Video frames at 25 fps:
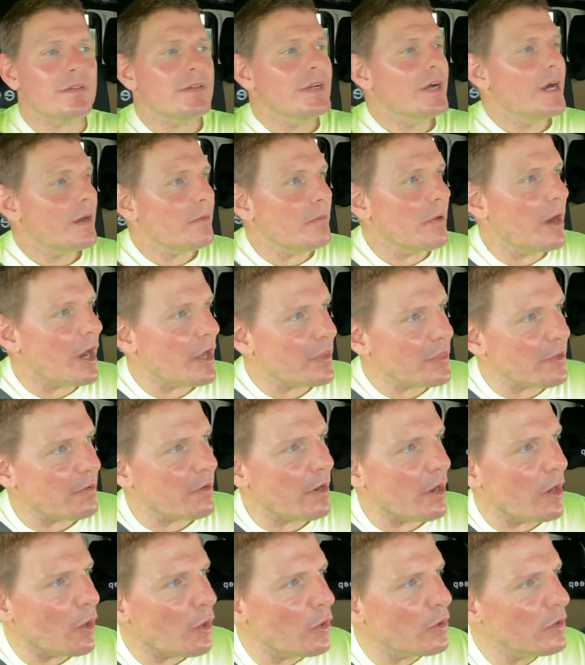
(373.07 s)
I'm on the
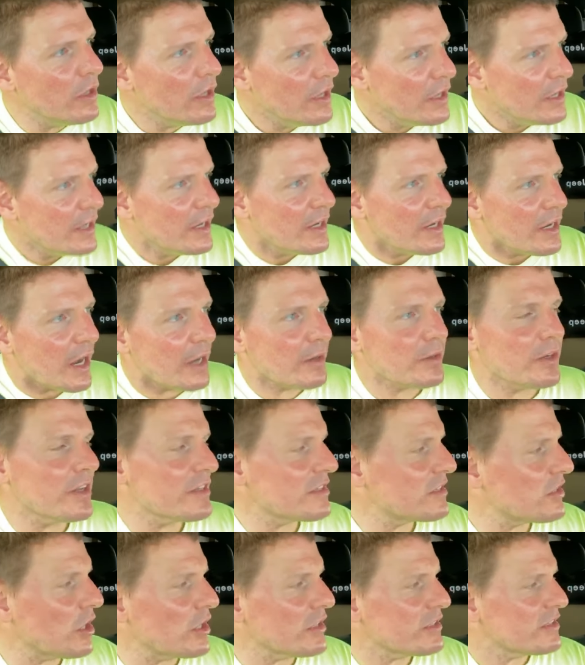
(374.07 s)
road. I'm gonna
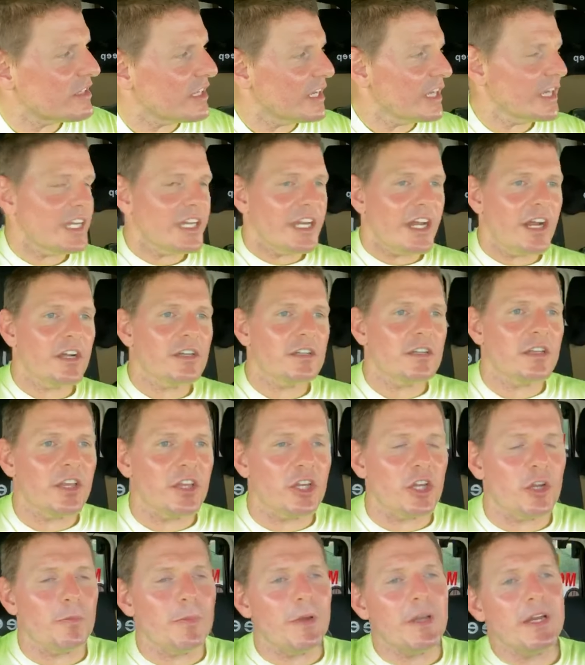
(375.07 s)
start singing here in a
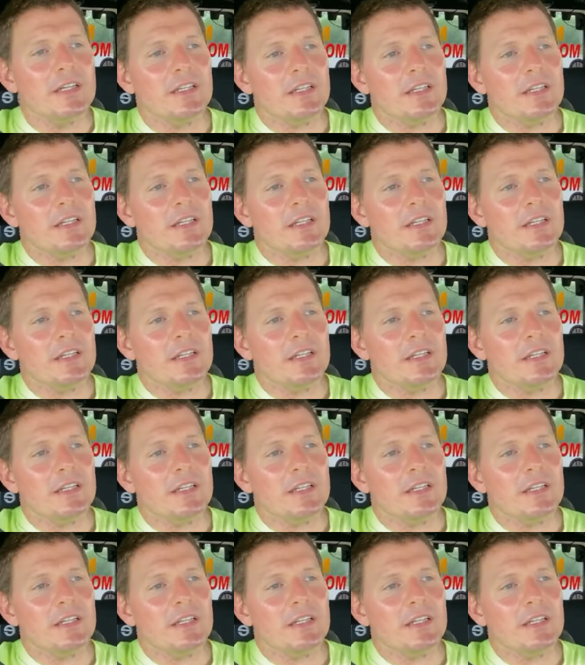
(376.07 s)
little bit,